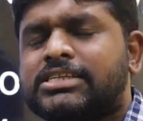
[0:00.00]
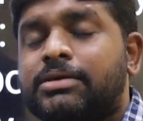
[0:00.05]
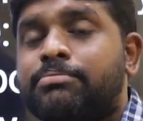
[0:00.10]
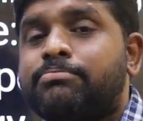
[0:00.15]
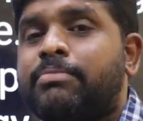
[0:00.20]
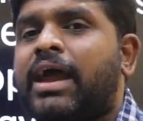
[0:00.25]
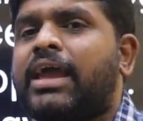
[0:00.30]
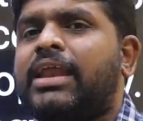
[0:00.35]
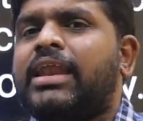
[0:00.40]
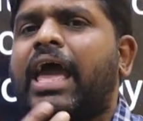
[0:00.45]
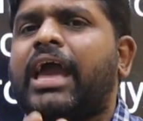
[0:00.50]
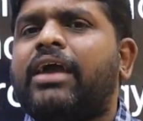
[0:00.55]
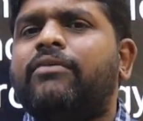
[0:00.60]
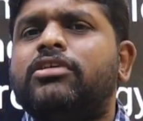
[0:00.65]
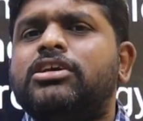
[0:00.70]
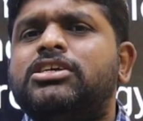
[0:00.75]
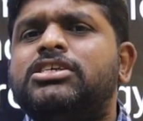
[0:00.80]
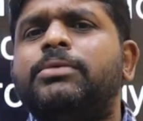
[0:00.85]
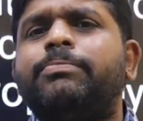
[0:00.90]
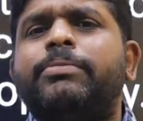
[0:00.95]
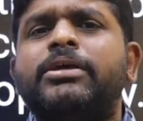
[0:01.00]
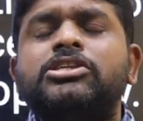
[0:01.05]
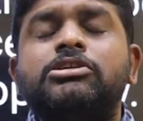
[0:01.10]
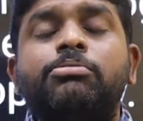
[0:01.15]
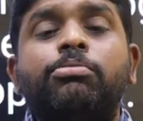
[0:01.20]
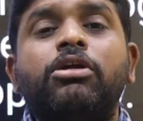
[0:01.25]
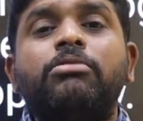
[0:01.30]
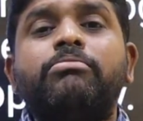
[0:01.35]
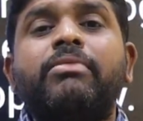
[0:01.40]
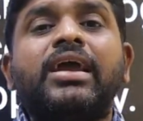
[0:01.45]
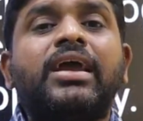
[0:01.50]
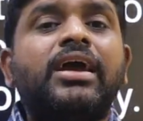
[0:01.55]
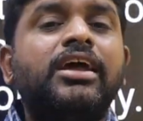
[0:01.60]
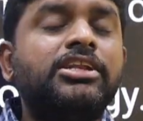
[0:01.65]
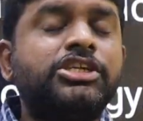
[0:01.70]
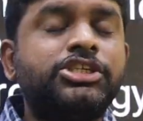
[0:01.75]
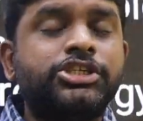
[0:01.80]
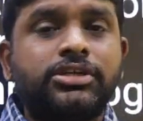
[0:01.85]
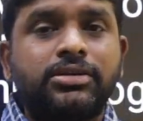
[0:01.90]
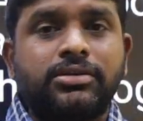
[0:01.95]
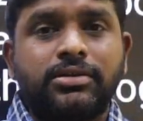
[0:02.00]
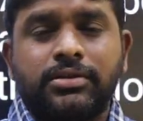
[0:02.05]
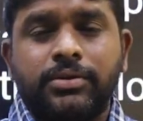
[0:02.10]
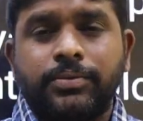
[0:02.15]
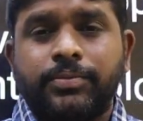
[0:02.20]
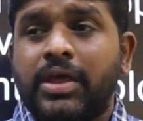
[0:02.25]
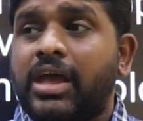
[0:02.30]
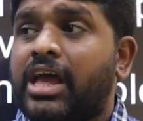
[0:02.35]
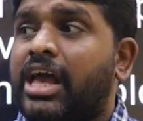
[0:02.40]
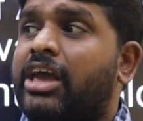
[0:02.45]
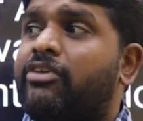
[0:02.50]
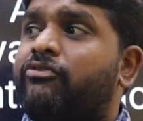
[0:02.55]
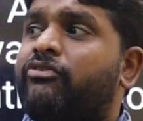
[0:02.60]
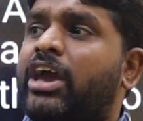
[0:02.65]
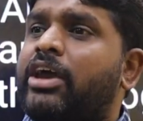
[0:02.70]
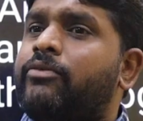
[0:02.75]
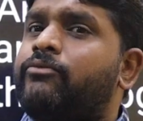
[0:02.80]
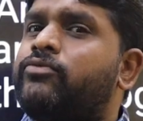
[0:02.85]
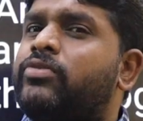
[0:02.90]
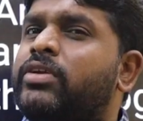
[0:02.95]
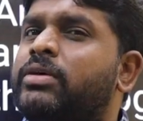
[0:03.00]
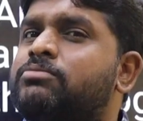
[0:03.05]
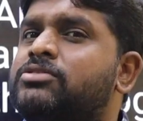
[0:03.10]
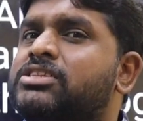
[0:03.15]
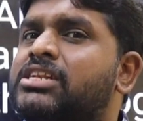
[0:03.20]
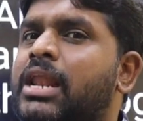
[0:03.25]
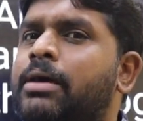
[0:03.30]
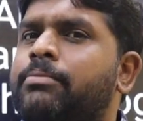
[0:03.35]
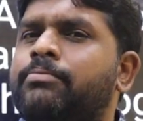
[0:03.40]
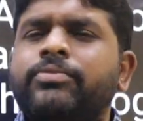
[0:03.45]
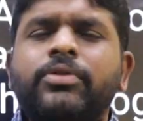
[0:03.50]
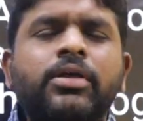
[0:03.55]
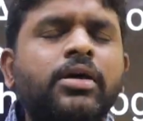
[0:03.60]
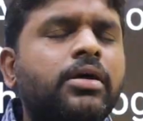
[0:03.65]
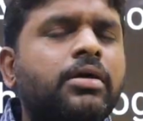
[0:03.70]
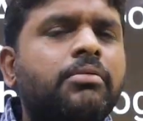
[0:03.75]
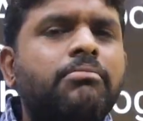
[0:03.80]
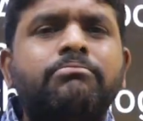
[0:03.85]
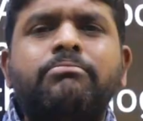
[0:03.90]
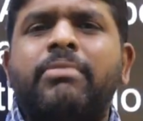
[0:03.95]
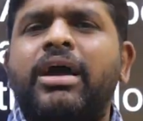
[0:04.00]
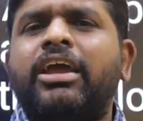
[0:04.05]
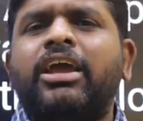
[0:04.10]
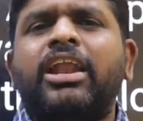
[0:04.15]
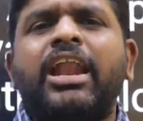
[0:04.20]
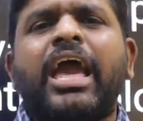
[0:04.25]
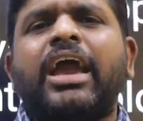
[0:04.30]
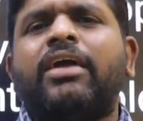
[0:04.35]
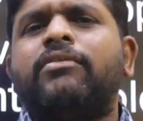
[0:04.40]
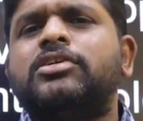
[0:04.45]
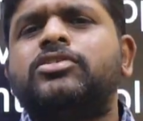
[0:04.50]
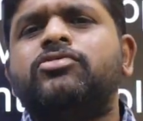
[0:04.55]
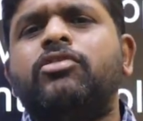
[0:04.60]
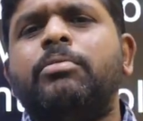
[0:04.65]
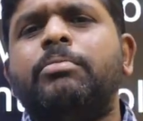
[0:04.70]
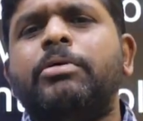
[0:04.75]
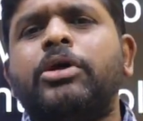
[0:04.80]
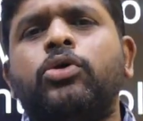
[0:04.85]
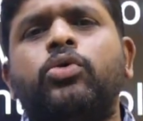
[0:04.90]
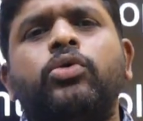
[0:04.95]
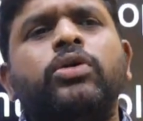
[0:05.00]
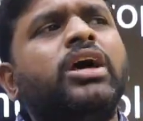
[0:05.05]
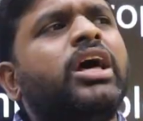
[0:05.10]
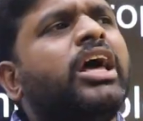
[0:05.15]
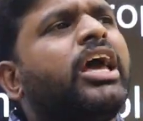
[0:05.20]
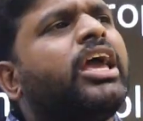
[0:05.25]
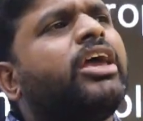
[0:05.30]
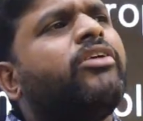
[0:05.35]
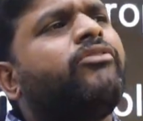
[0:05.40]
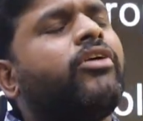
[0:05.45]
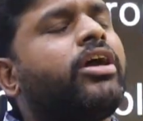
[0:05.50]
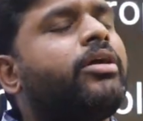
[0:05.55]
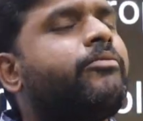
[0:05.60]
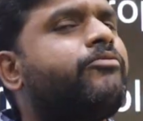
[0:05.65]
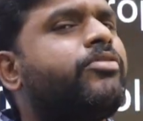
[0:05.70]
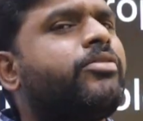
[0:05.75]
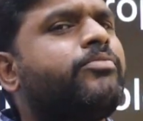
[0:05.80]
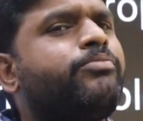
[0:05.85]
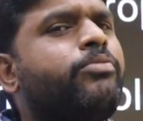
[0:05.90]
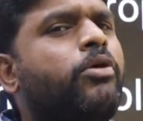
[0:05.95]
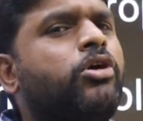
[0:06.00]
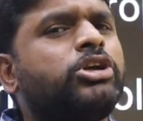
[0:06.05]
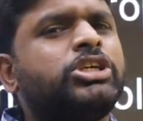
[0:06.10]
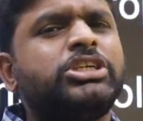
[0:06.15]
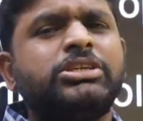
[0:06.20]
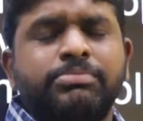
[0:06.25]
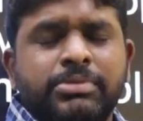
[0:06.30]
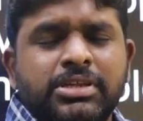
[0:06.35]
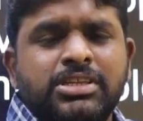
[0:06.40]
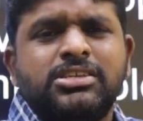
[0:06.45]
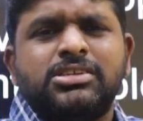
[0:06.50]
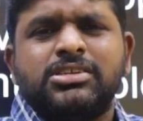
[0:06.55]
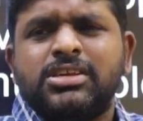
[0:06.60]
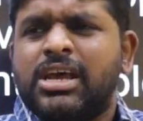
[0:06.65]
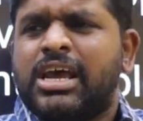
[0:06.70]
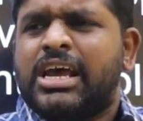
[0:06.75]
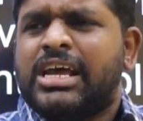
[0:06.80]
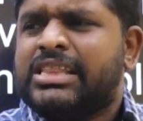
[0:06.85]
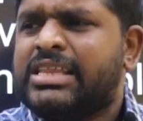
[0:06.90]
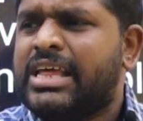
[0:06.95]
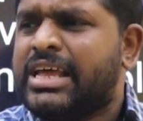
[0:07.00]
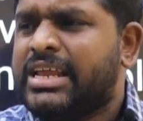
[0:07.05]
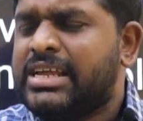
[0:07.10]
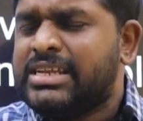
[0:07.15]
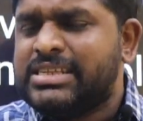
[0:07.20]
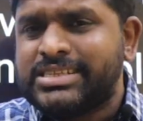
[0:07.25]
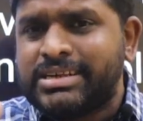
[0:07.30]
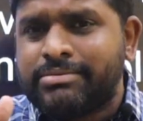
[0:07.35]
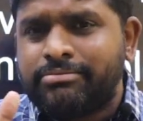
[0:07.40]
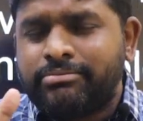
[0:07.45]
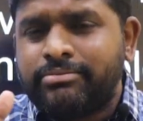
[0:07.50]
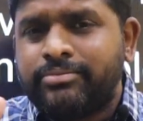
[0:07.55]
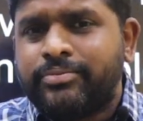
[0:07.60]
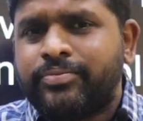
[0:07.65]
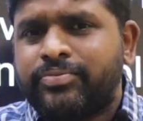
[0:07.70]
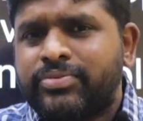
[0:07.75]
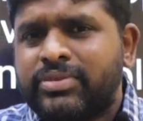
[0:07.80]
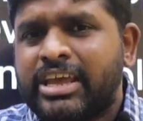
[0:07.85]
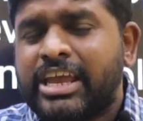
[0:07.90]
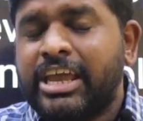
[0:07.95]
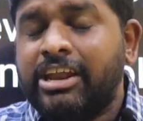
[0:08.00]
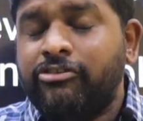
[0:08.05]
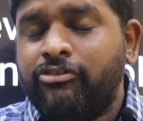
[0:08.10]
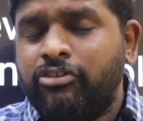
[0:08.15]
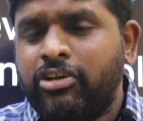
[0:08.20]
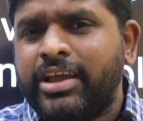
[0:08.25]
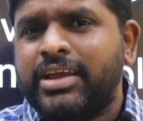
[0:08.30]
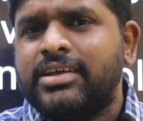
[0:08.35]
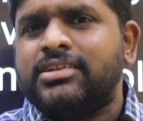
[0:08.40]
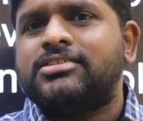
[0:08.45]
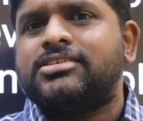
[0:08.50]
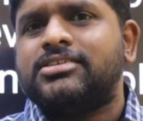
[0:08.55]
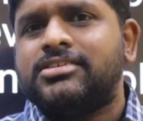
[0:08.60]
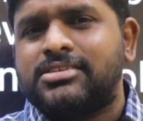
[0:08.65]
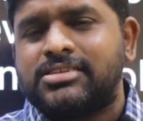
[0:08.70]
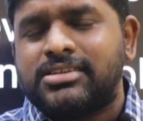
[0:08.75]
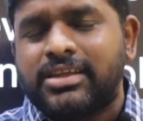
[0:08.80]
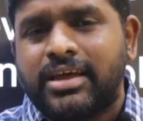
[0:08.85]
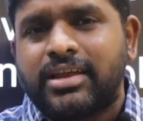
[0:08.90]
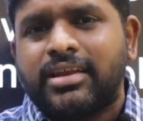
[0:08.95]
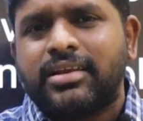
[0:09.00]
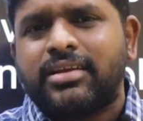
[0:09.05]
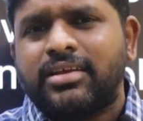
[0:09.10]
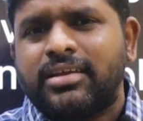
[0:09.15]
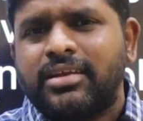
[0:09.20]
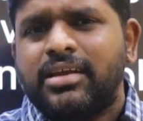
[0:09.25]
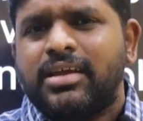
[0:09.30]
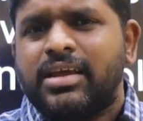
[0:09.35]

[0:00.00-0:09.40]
See, my language depends upon my culture. If I am from slum, my language will be rude. If I am from posh, means there is some influence is there.